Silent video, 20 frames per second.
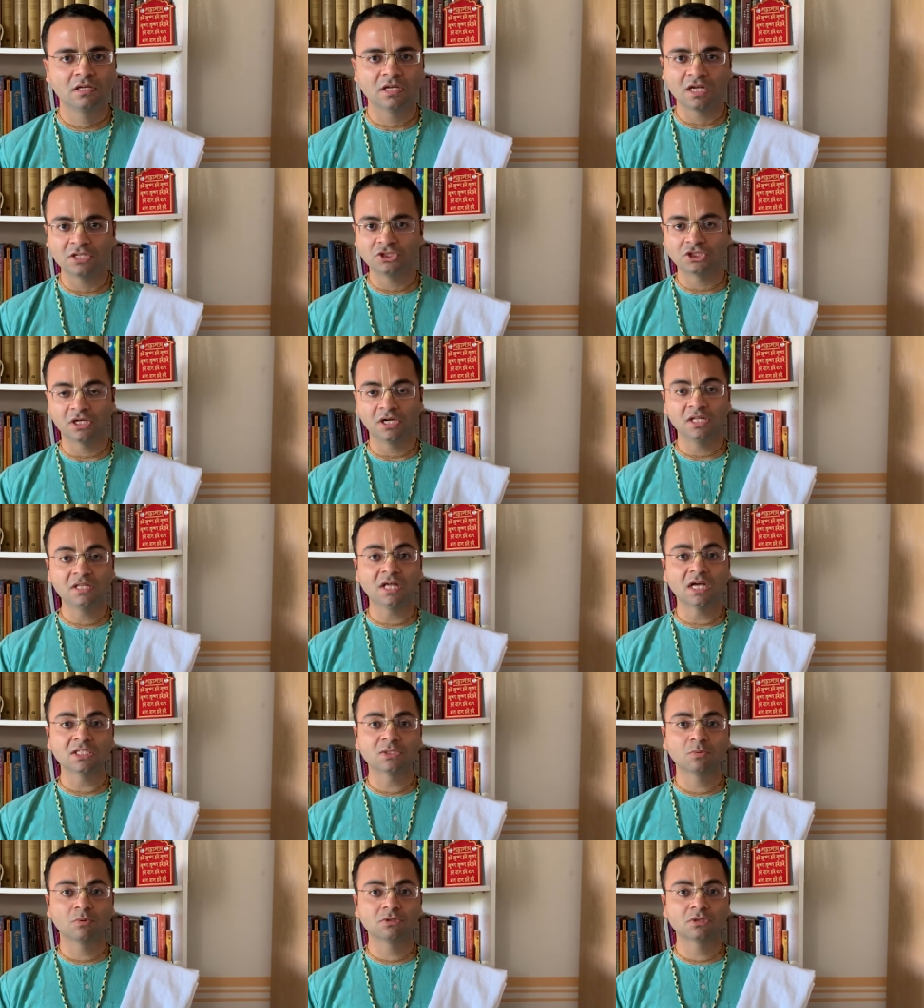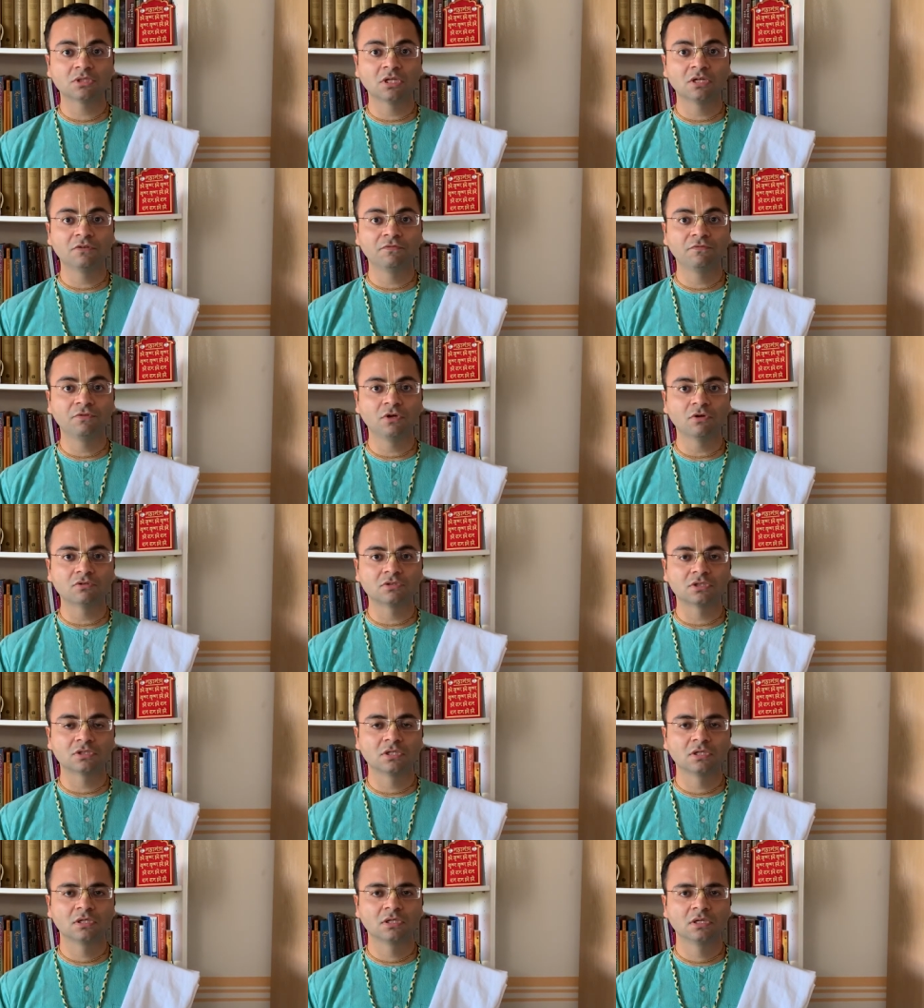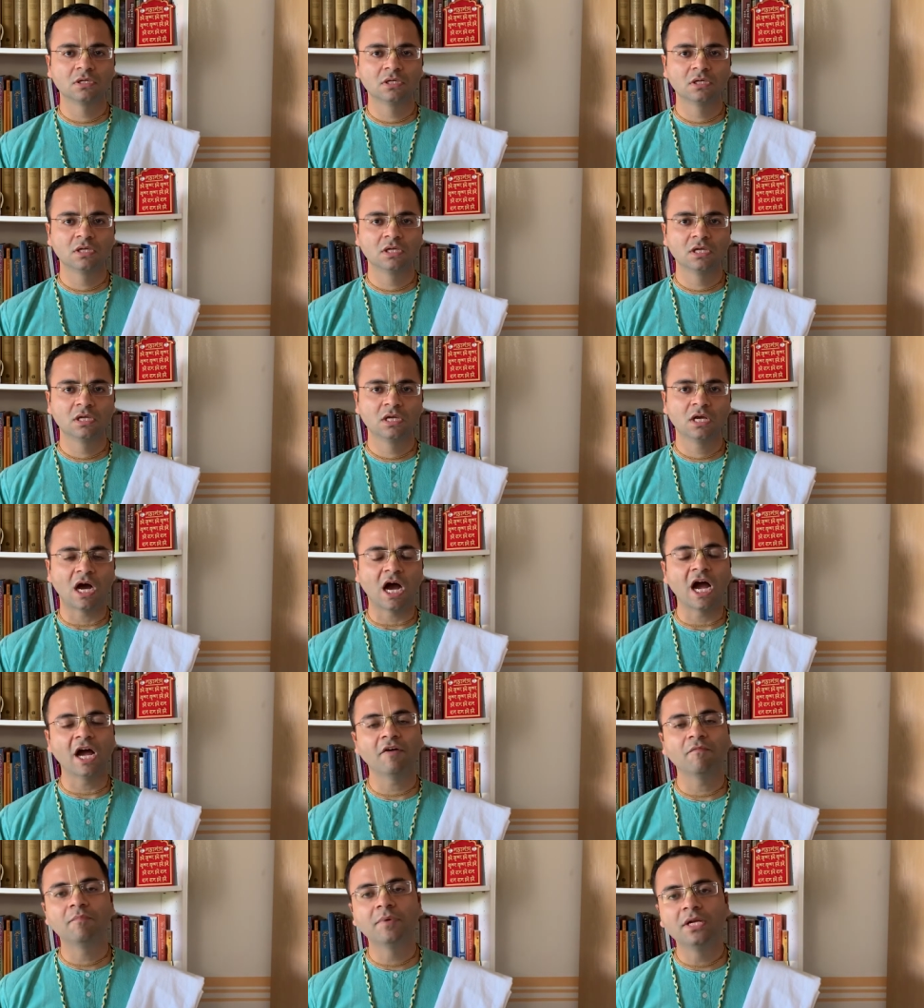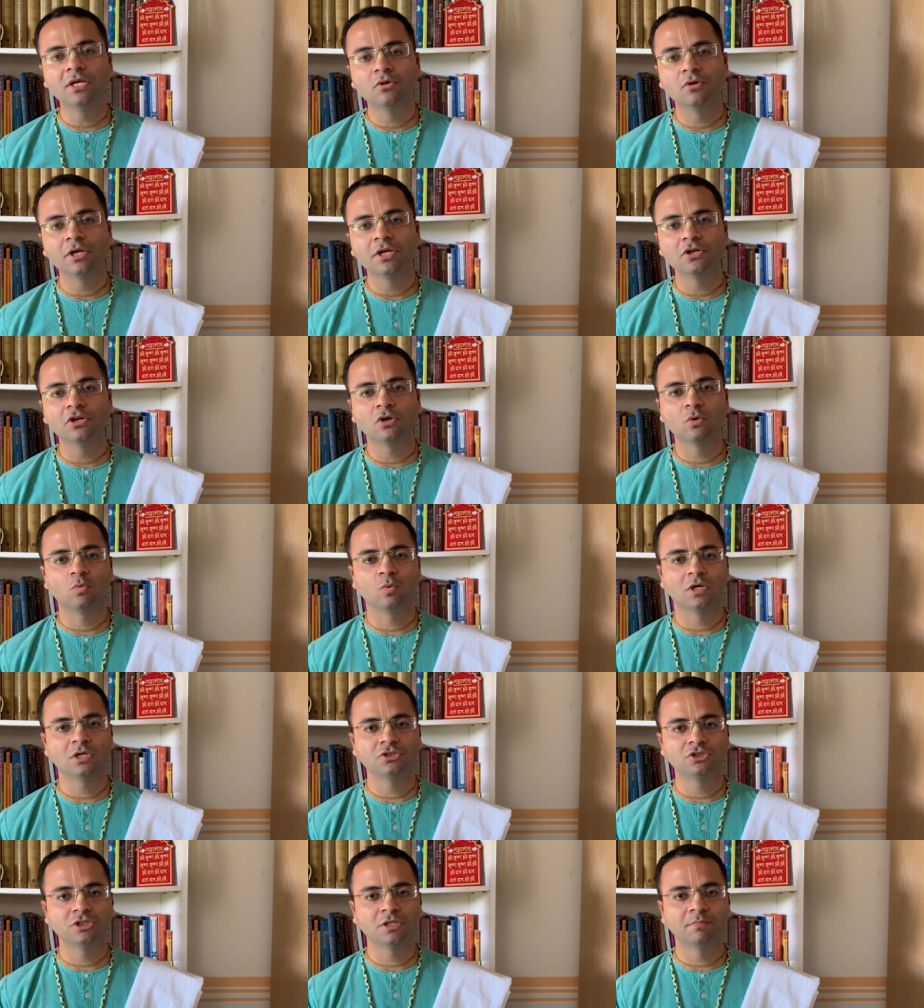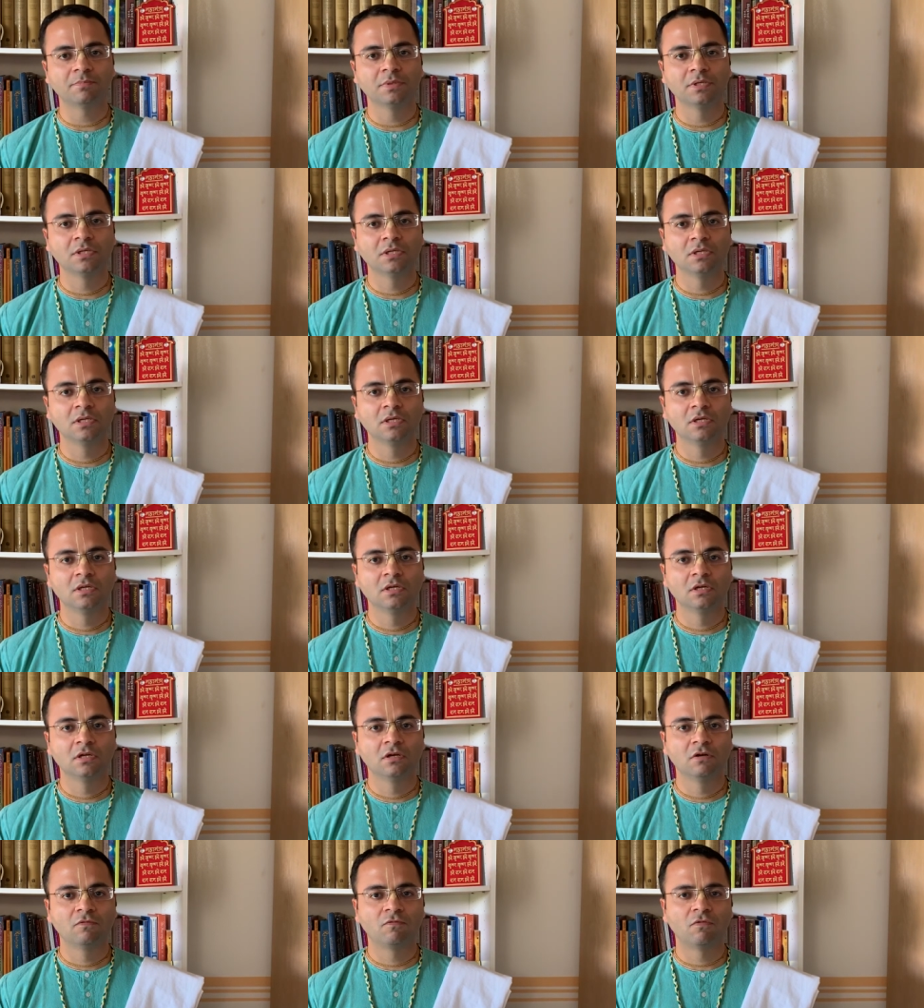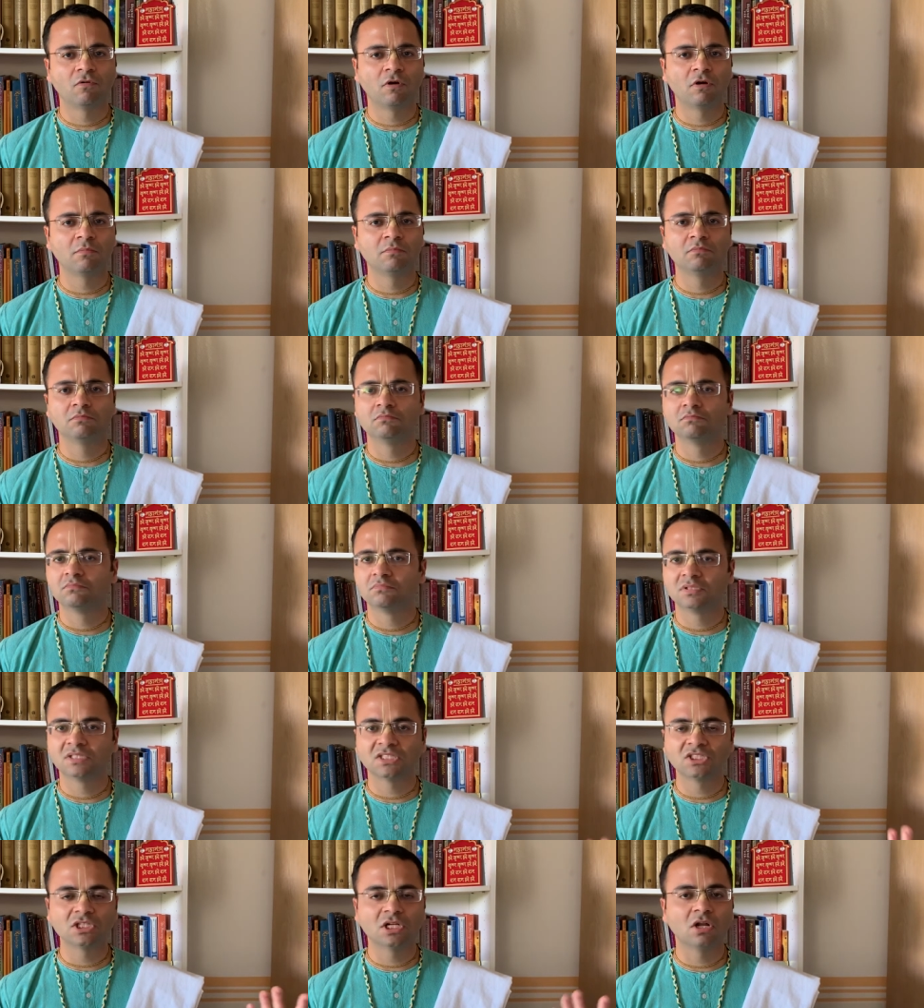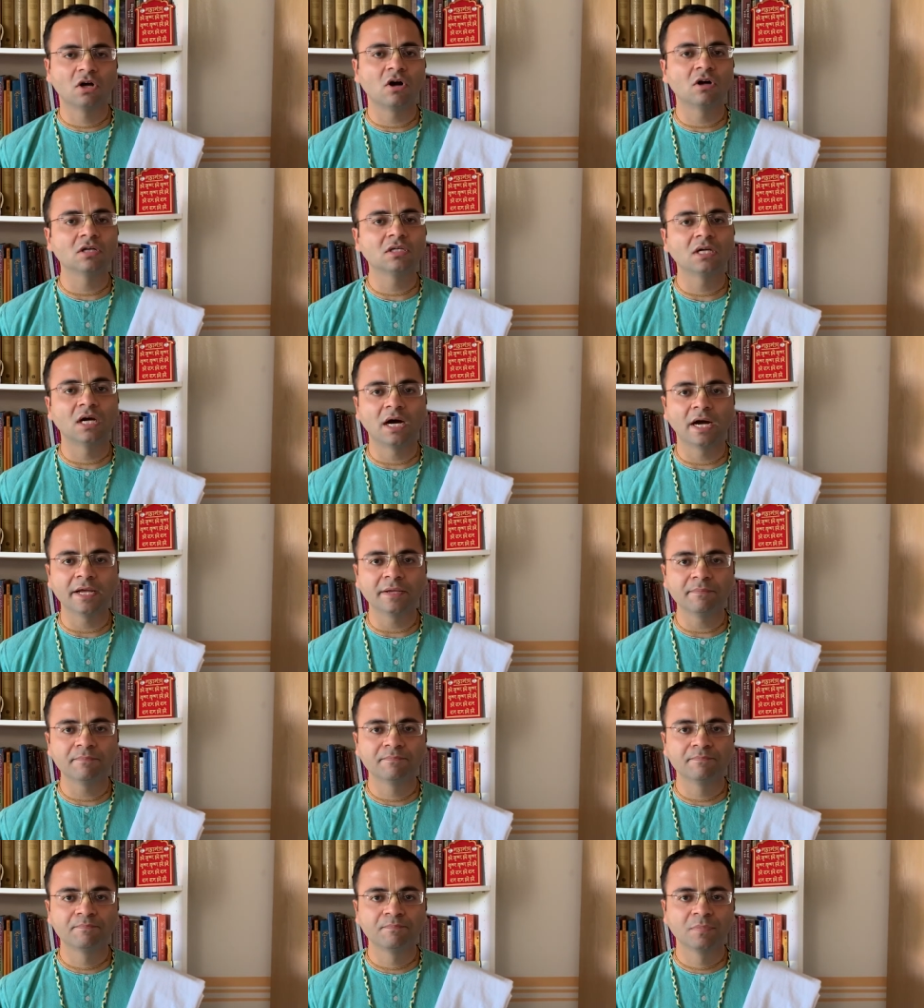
And Chandidas was confused. I have been doing your worship for such a long time,